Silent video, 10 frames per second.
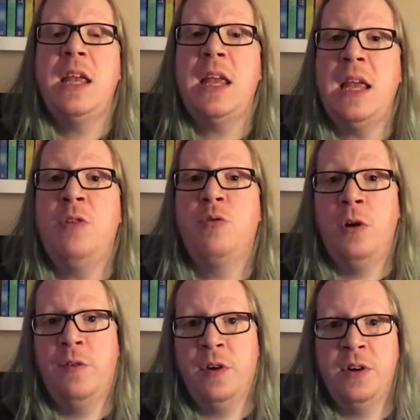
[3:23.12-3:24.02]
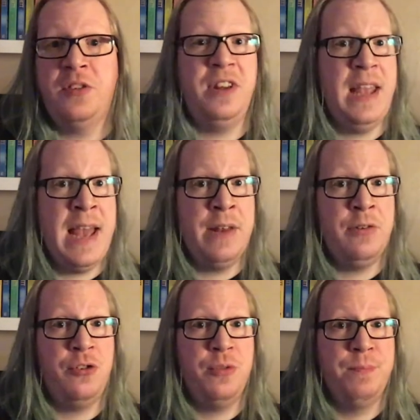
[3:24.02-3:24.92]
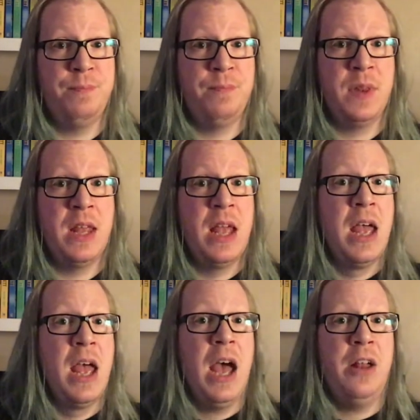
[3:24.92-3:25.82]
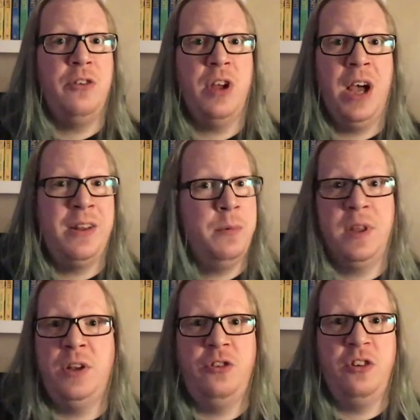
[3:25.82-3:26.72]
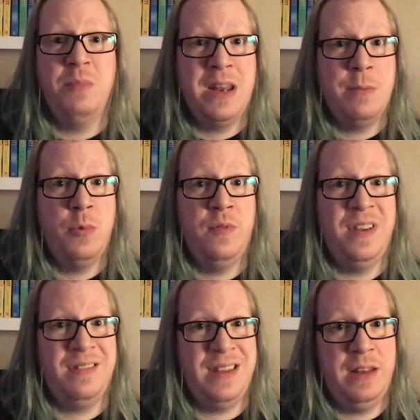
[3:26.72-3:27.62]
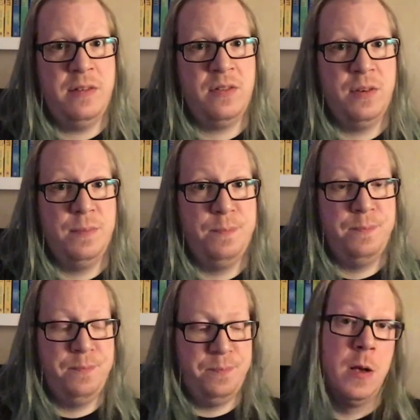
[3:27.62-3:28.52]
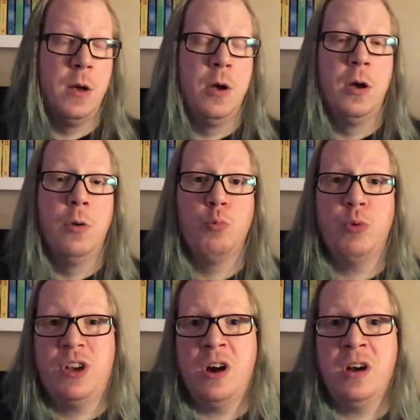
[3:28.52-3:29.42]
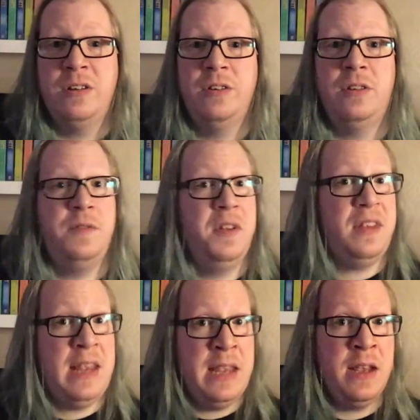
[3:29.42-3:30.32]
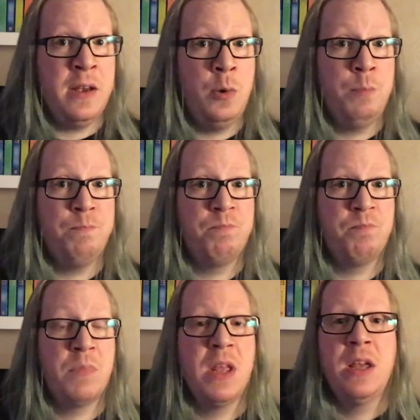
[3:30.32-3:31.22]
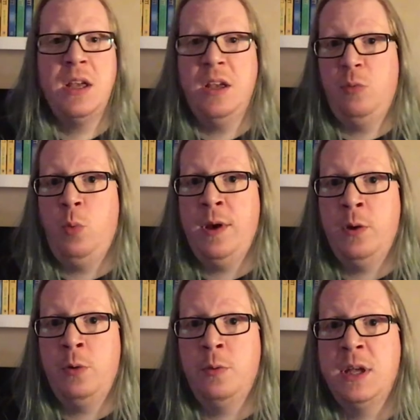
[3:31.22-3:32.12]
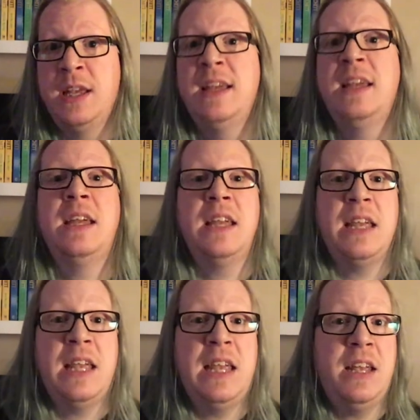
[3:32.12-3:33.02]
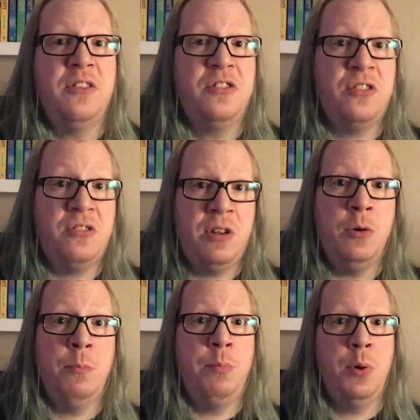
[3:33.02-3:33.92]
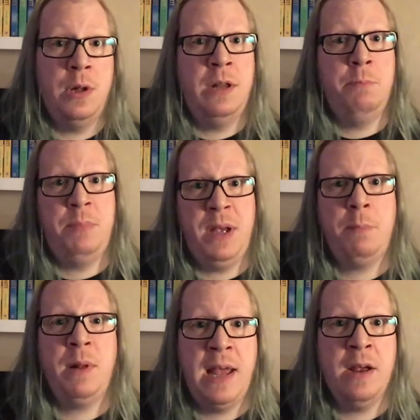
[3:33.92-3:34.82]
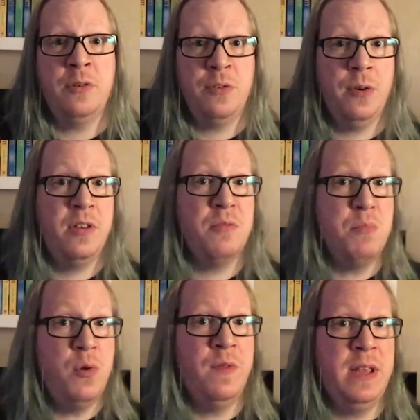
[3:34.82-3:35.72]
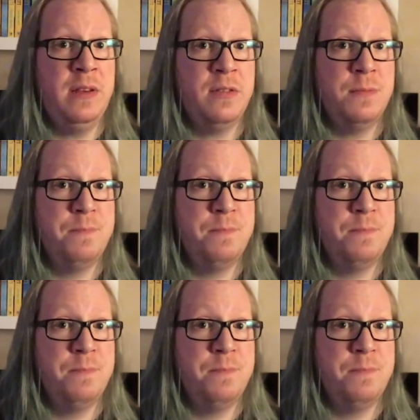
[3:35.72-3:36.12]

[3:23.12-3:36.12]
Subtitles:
He drove her to the edge, and I don't think she's made a movie since. Regardless of his ego, his will, he can still pull in big players for his movies.